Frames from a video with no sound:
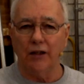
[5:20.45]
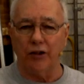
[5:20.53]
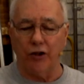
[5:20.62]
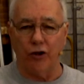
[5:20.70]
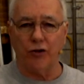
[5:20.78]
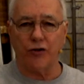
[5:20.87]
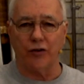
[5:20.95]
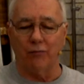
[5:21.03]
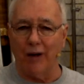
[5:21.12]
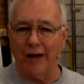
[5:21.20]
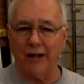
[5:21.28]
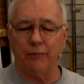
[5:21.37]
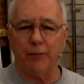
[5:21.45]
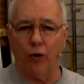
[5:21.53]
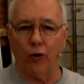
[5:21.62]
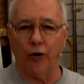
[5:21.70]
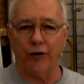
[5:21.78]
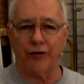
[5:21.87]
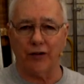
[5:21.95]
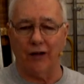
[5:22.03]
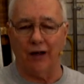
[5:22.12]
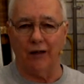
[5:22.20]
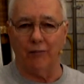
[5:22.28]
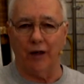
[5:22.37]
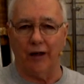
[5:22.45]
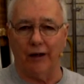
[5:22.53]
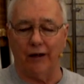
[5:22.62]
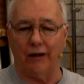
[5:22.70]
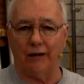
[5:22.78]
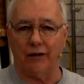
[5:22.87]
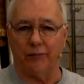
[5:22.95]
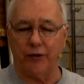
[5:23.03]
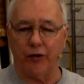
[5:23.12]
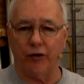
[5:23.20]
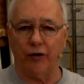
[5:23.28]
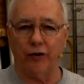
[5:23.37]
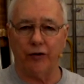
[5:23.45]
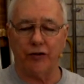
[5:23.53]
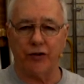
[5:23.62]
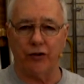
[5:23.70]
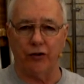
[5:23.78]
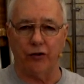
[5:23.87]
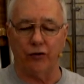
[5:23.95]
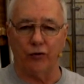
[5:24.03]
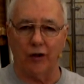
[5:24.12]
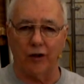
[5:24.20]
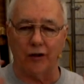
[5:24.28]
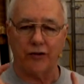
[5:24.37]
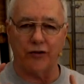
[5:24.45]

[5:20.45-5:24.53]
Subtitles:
use the mic port on my computer to